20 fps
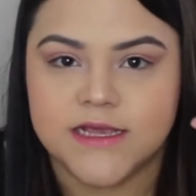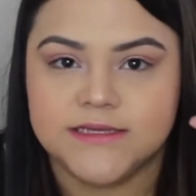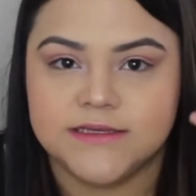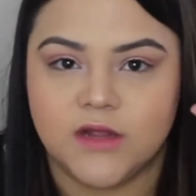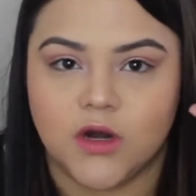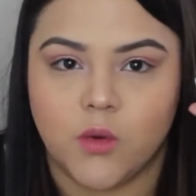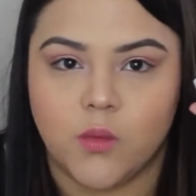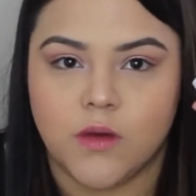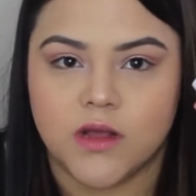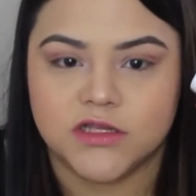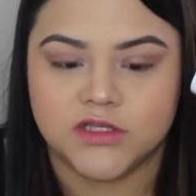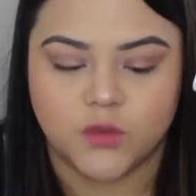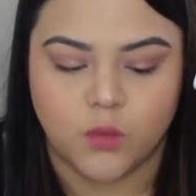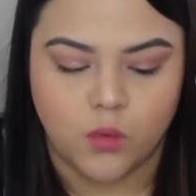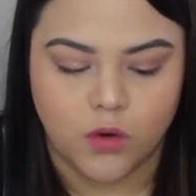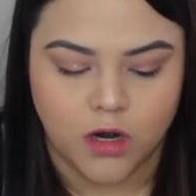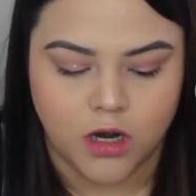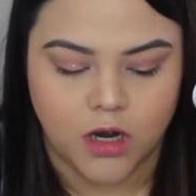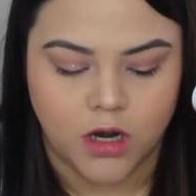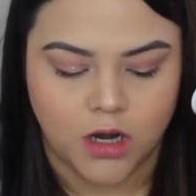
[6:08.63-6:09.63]
these little ones
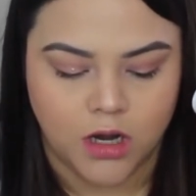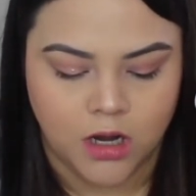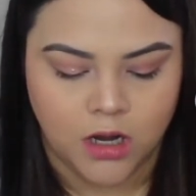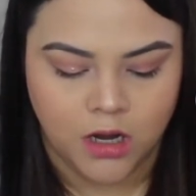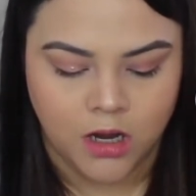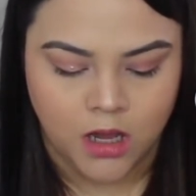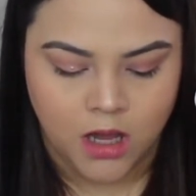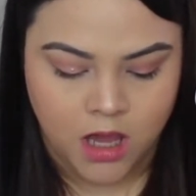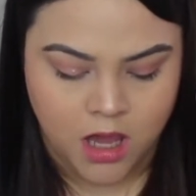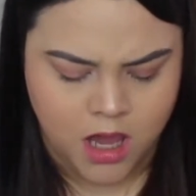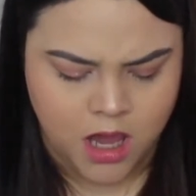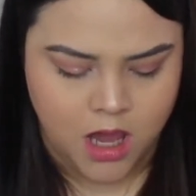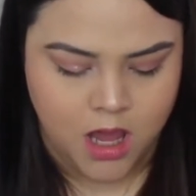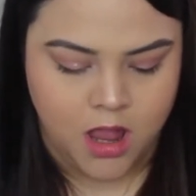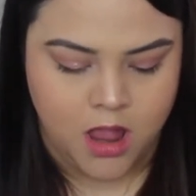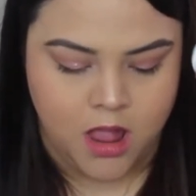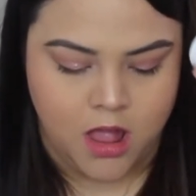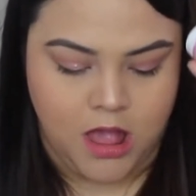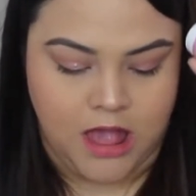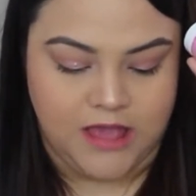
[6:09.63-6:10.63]
were
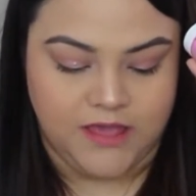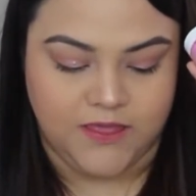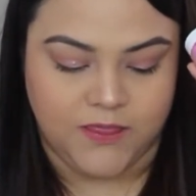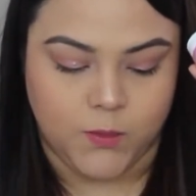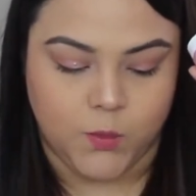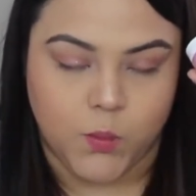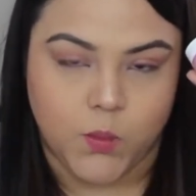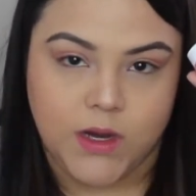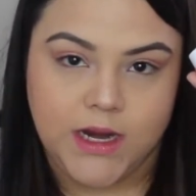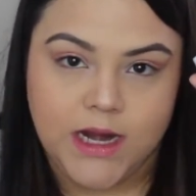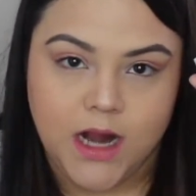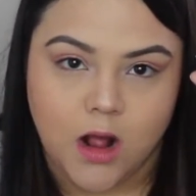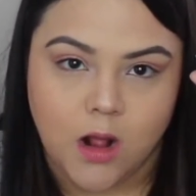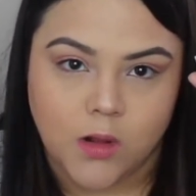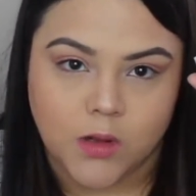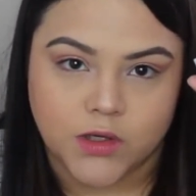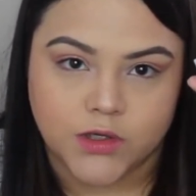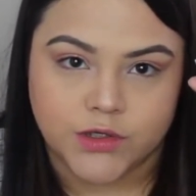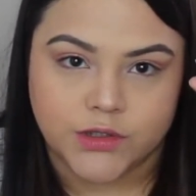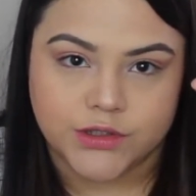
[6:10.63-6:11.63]

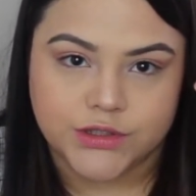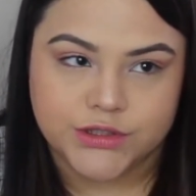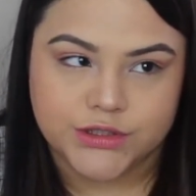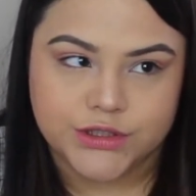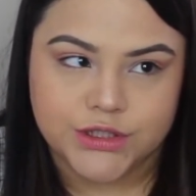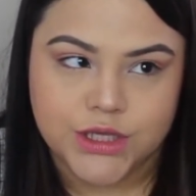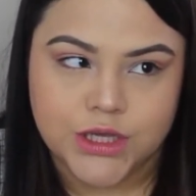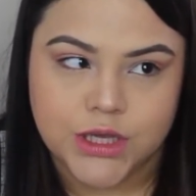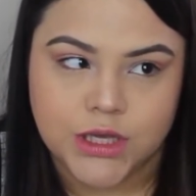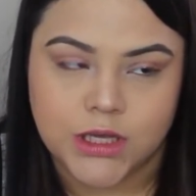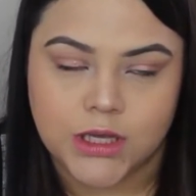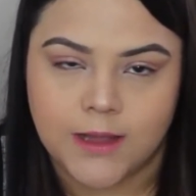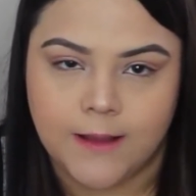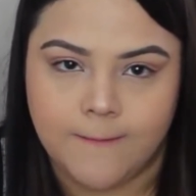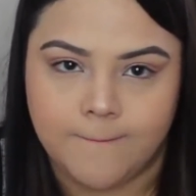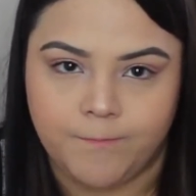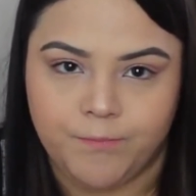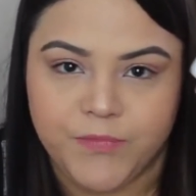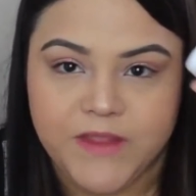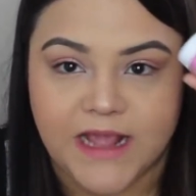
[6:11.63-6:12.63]
$3.
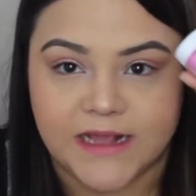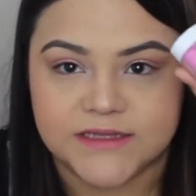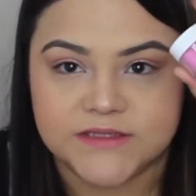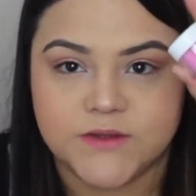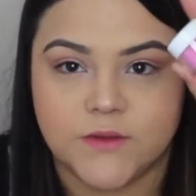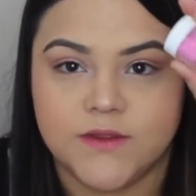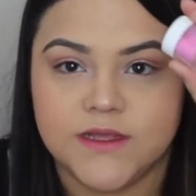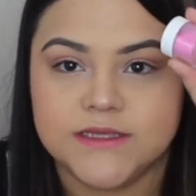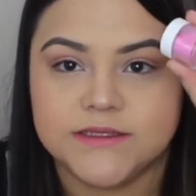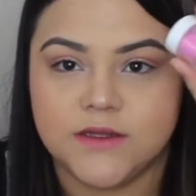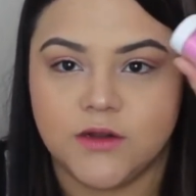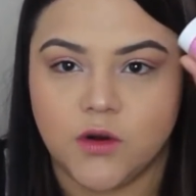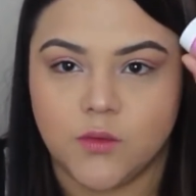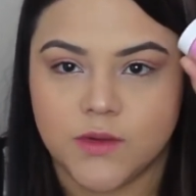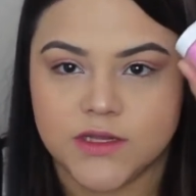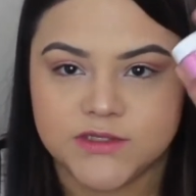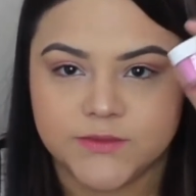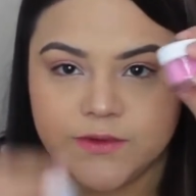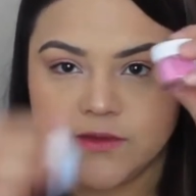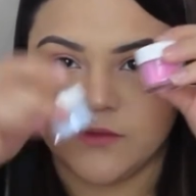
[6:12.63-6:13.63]
Yeah, so these little
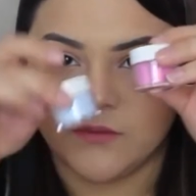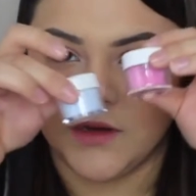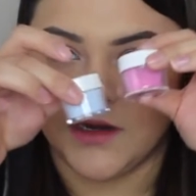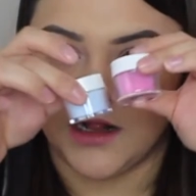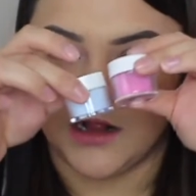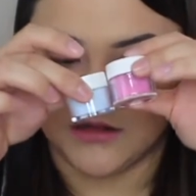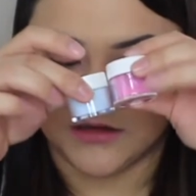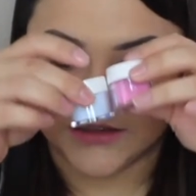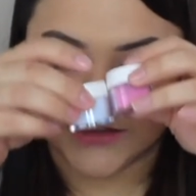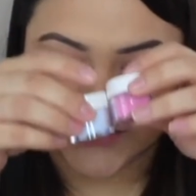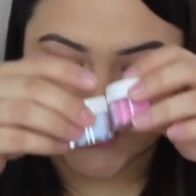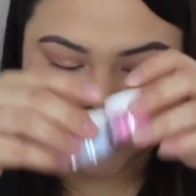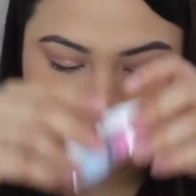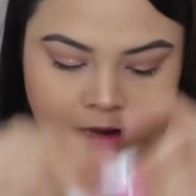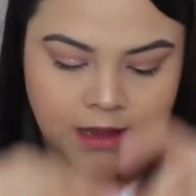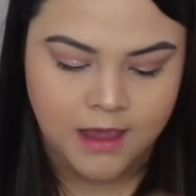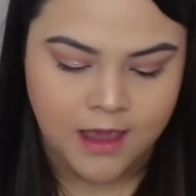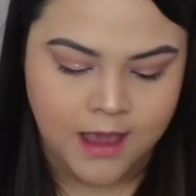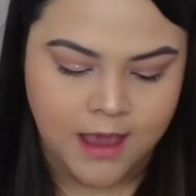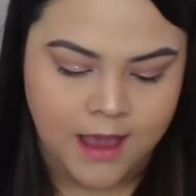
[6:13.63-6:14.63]
ones were $3.
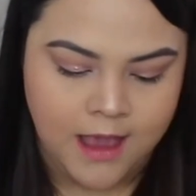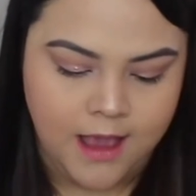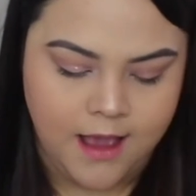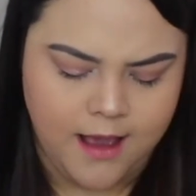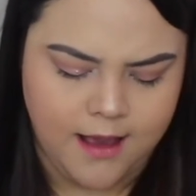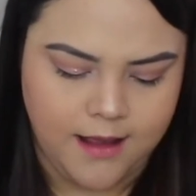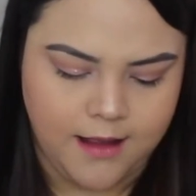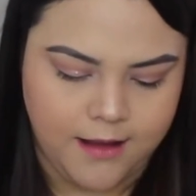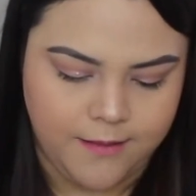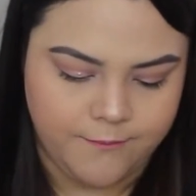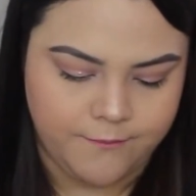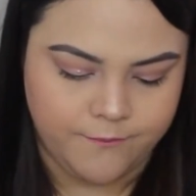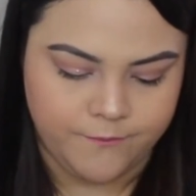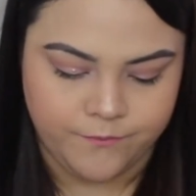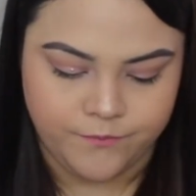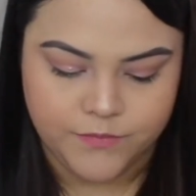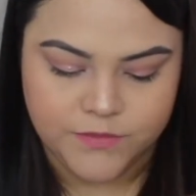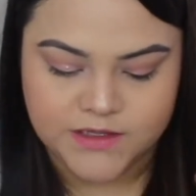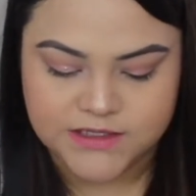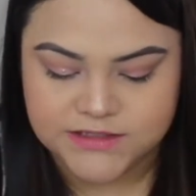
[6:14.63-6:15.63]

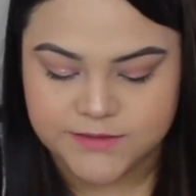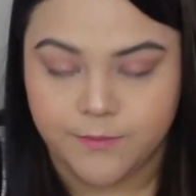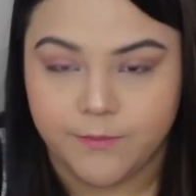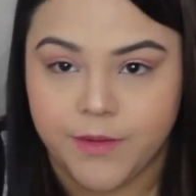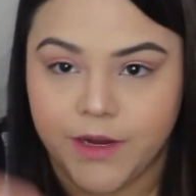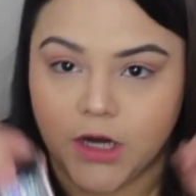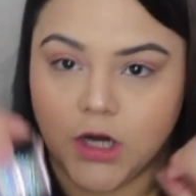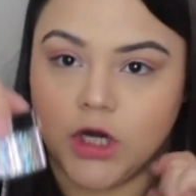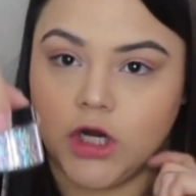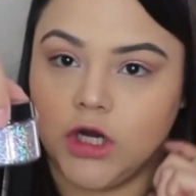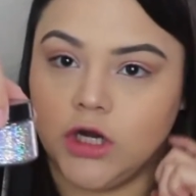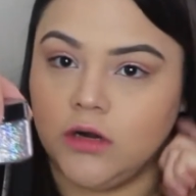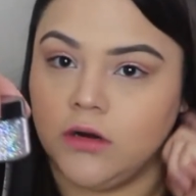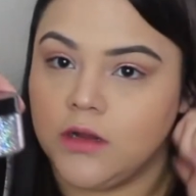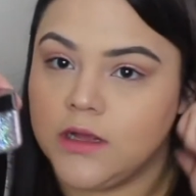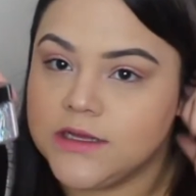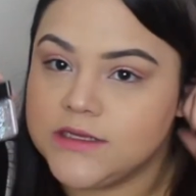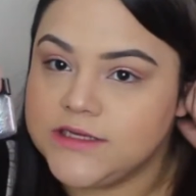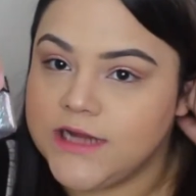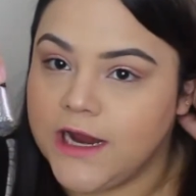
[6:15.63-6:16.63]
This bigger
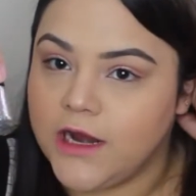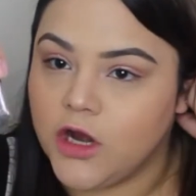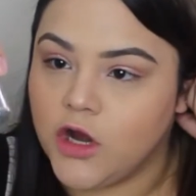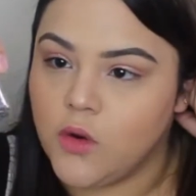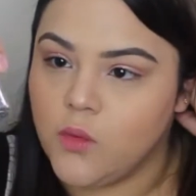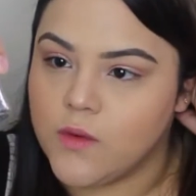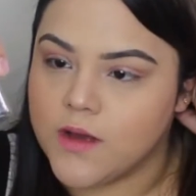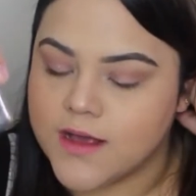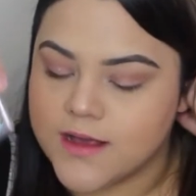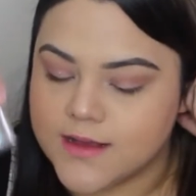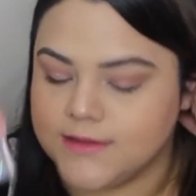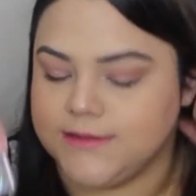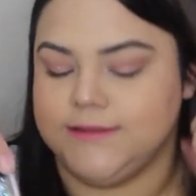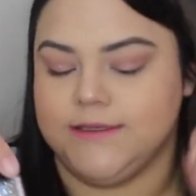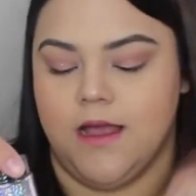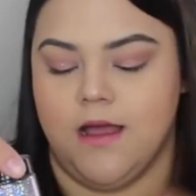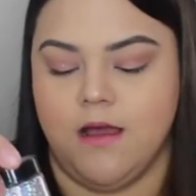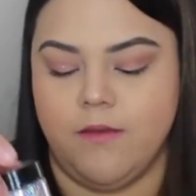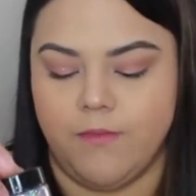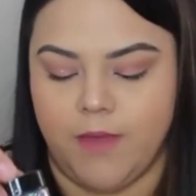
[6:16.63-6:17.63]
container
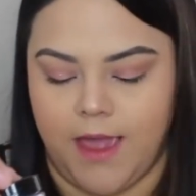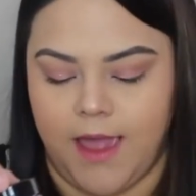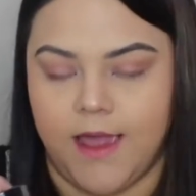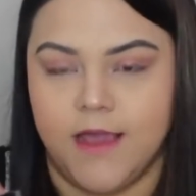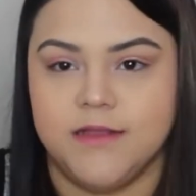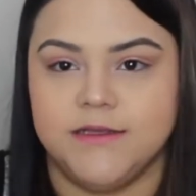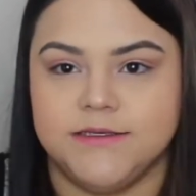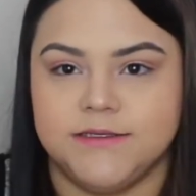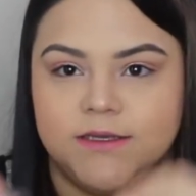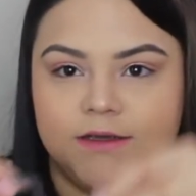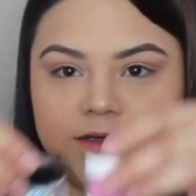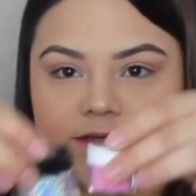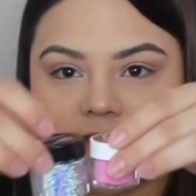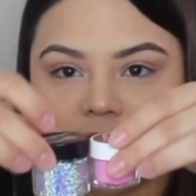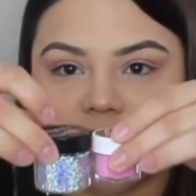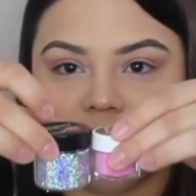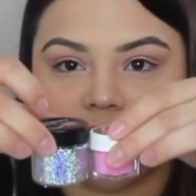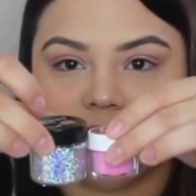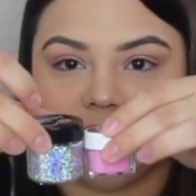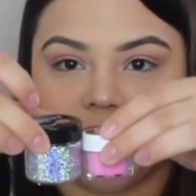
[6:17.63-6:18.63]
was $8, so you can
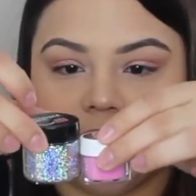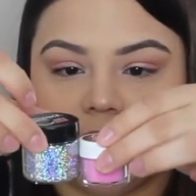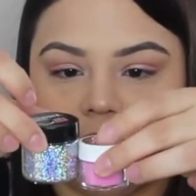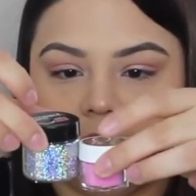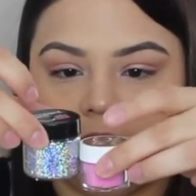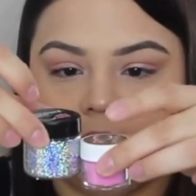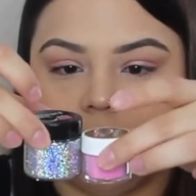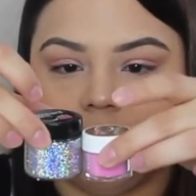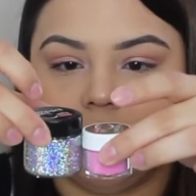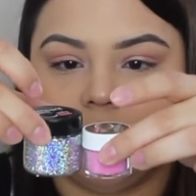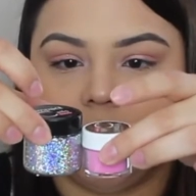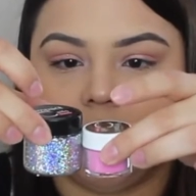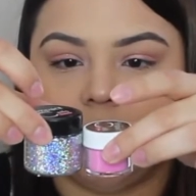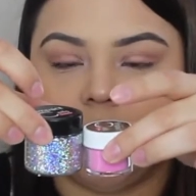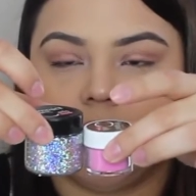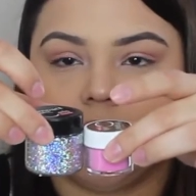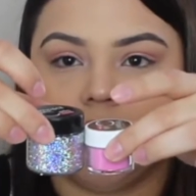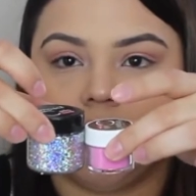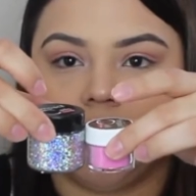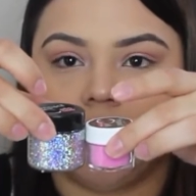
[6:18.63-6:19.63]
see it's like a little bit
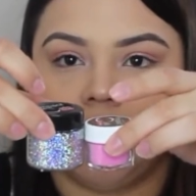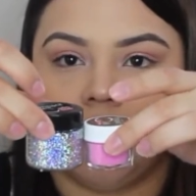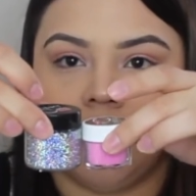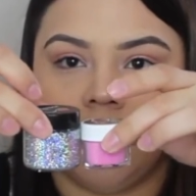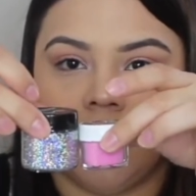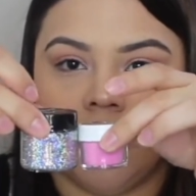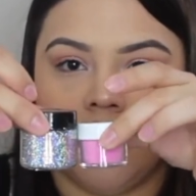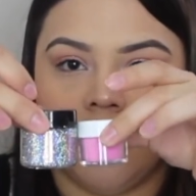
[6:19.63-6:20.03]
bigger.